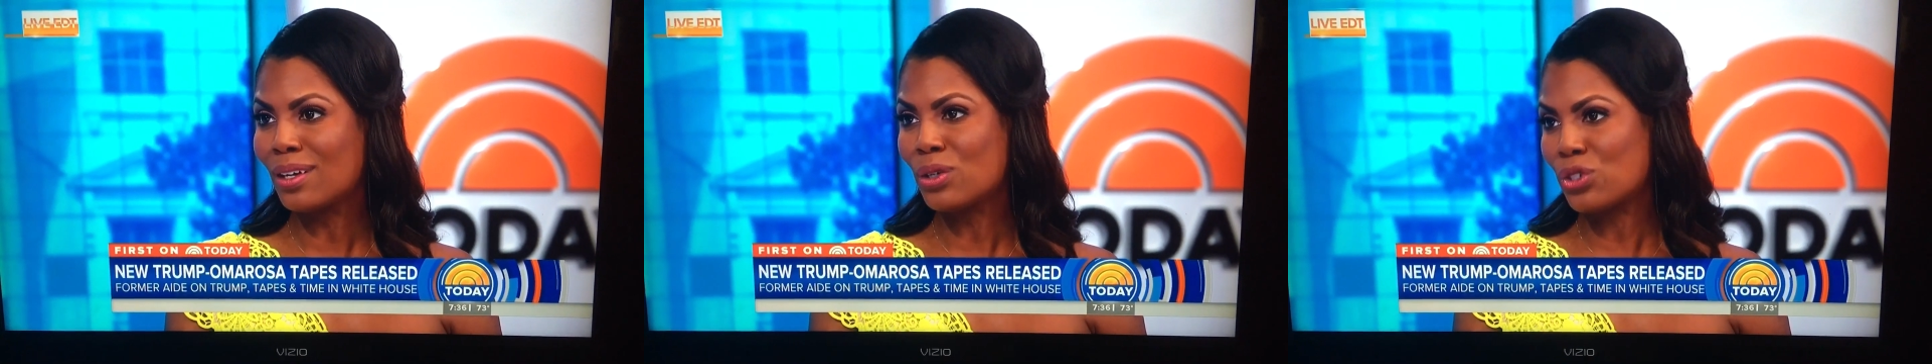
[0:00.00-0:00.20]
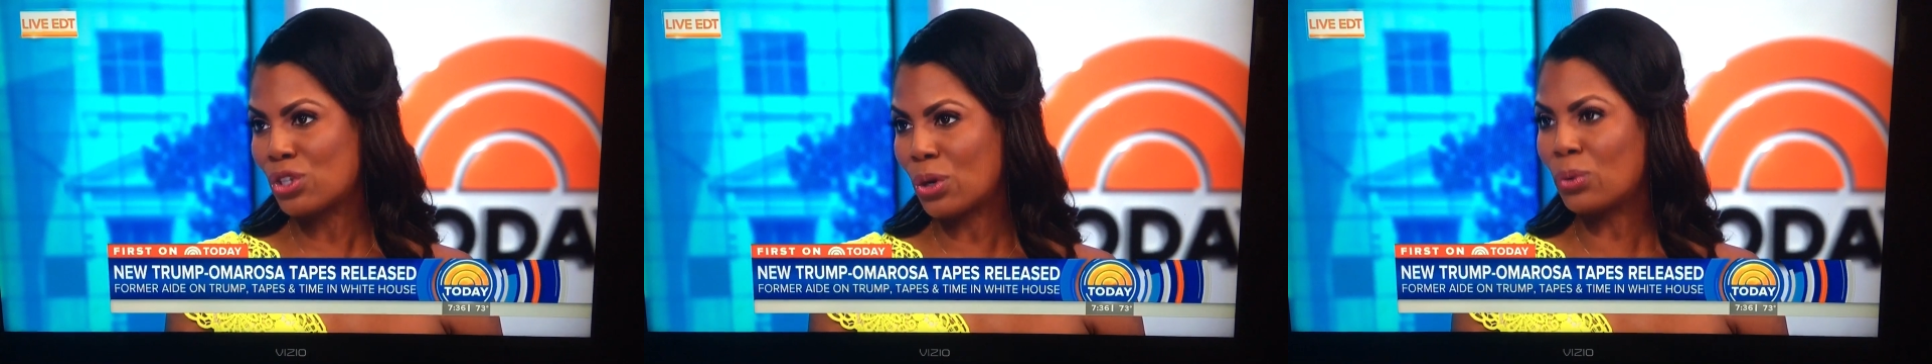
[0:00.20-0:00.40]

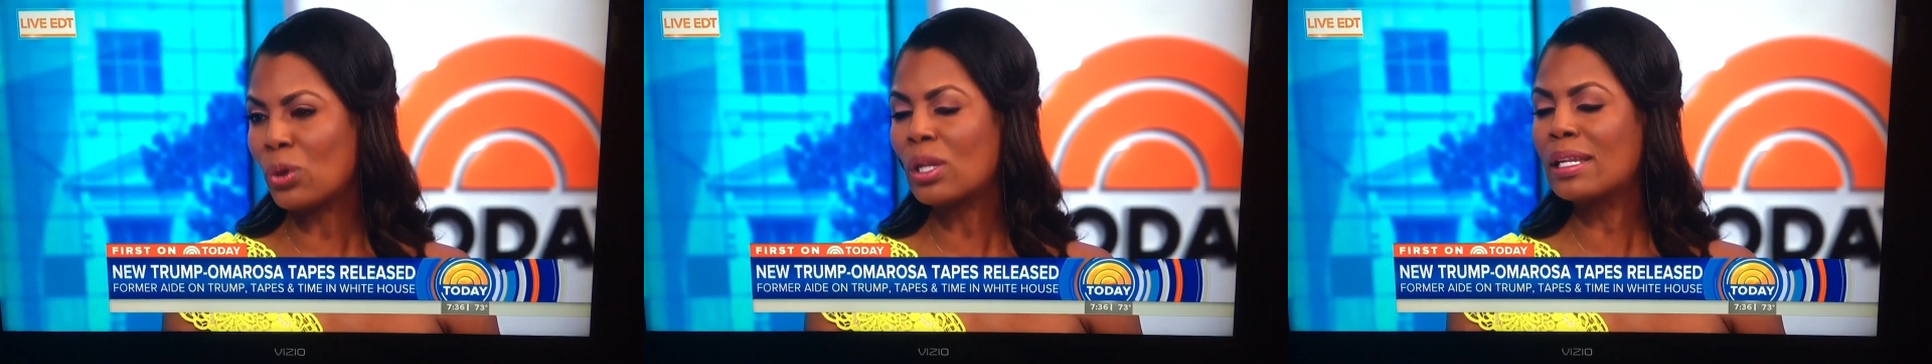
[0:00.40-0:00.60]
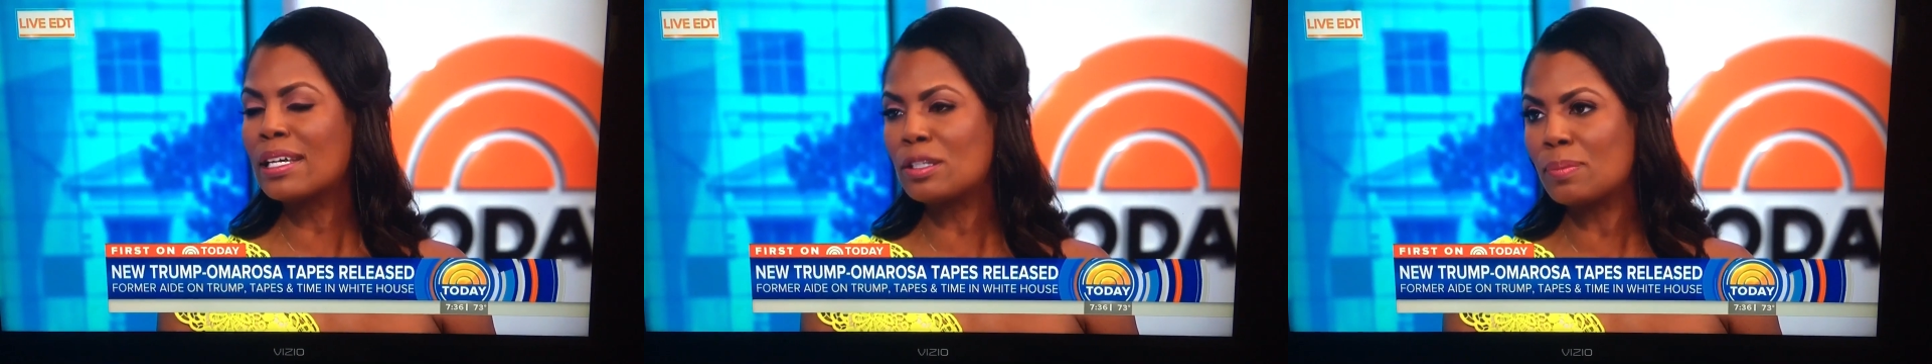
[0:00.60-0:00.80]
So
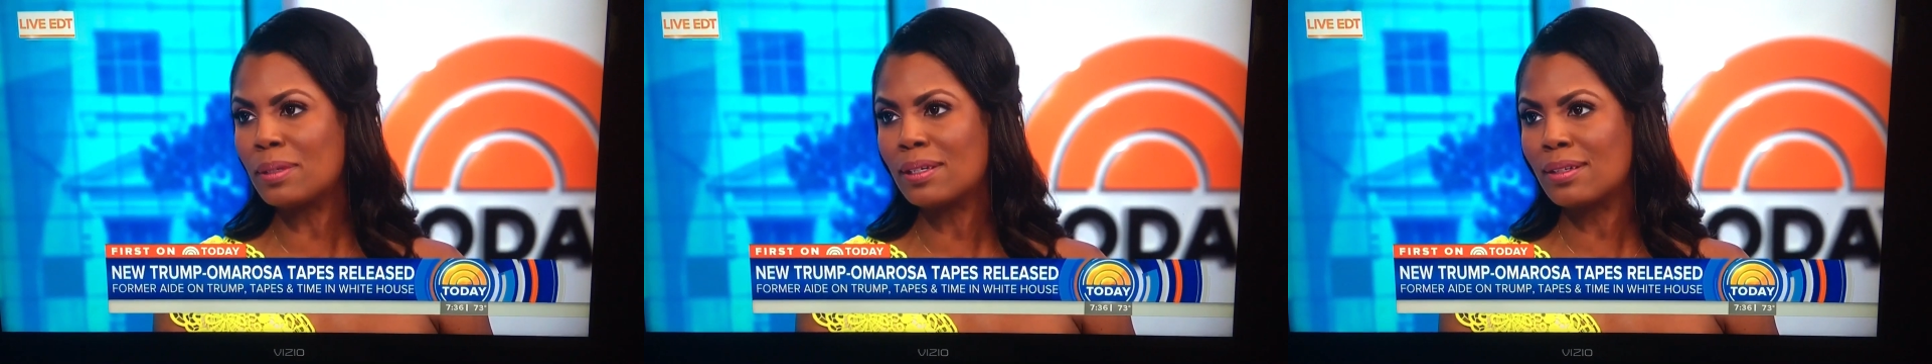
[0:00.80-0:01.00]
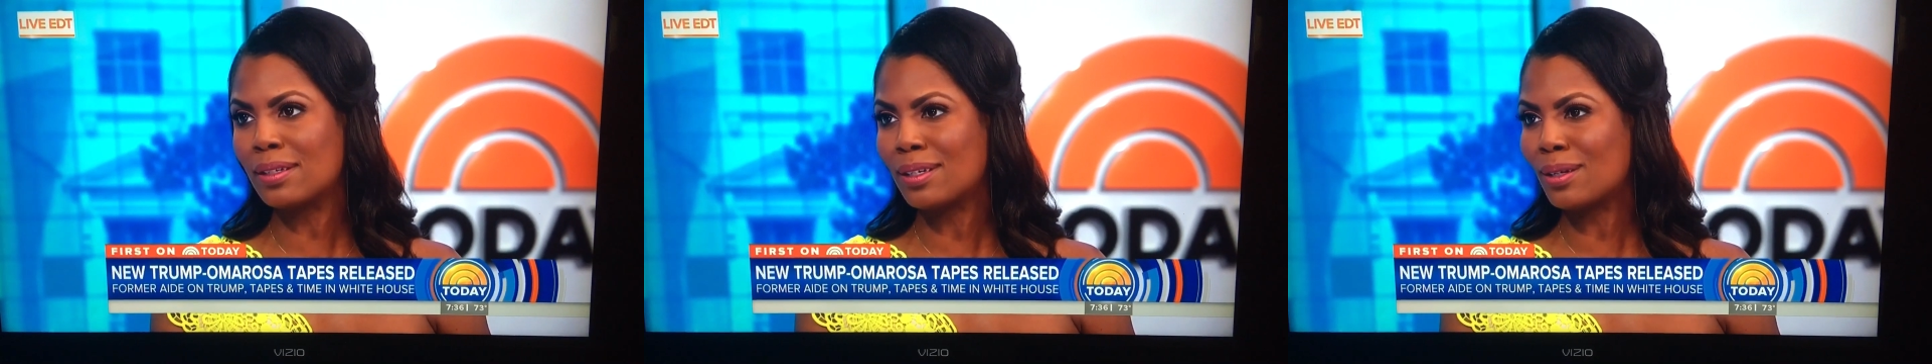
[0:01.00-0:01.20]
let's be
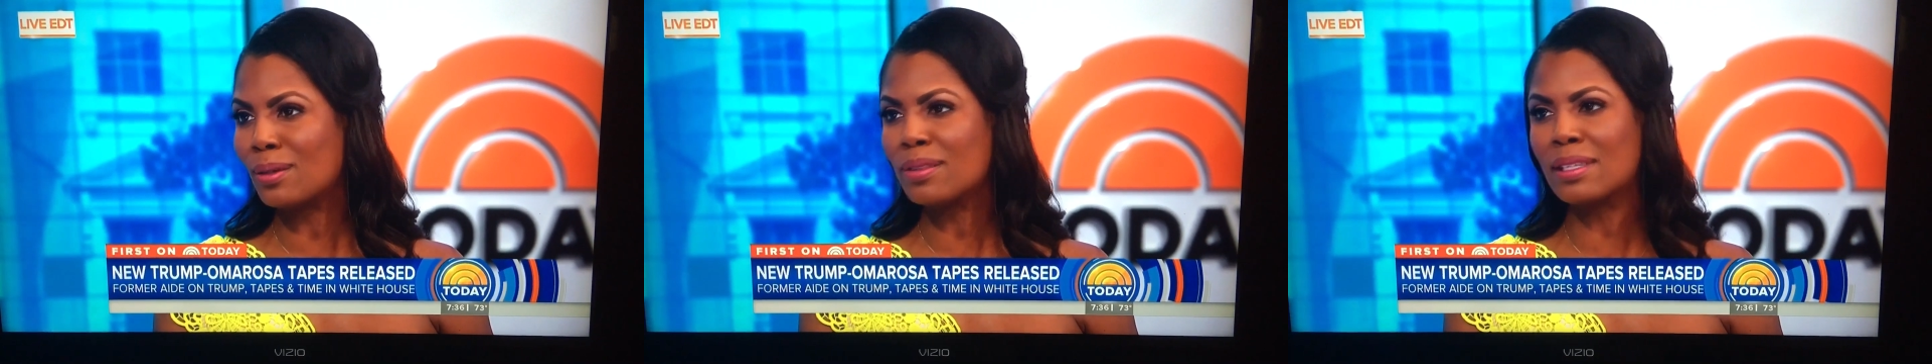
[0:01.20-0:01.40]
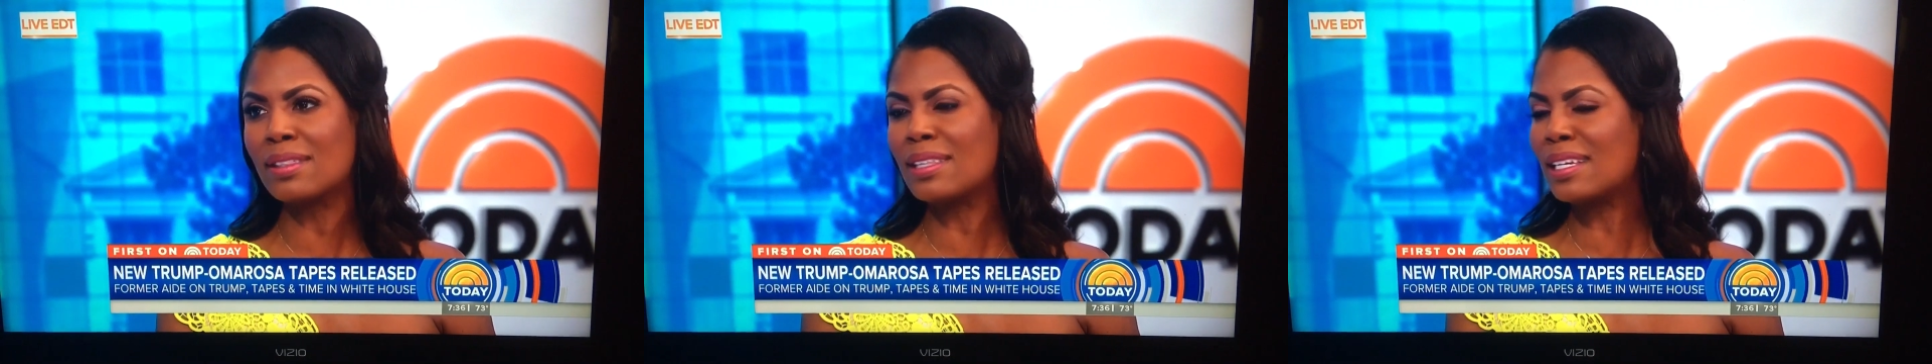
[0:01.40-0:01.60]
clear.
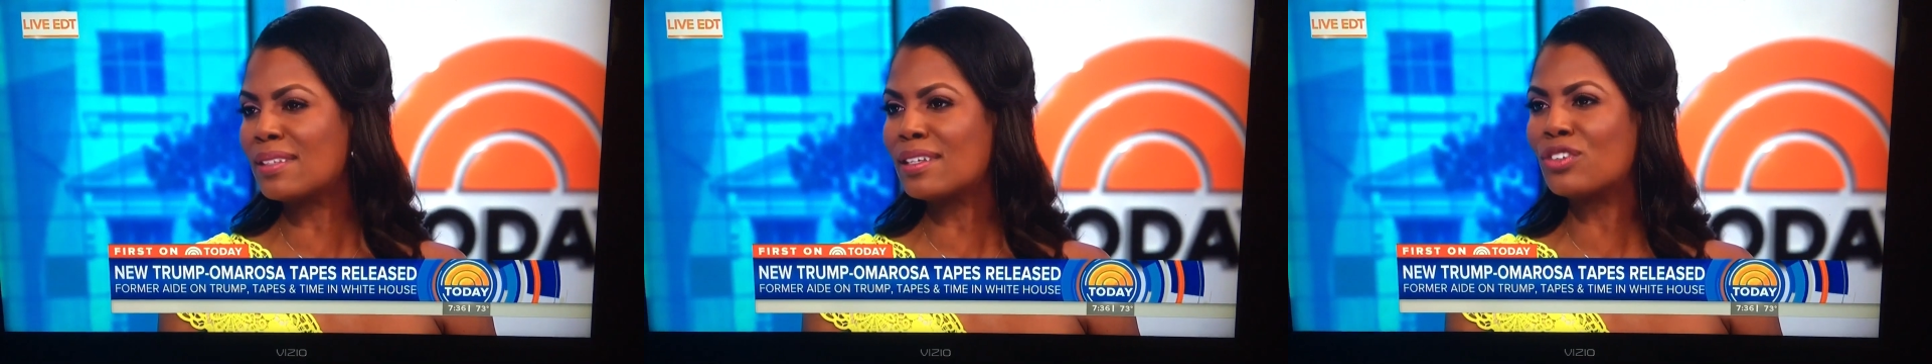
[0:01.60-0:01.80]
The things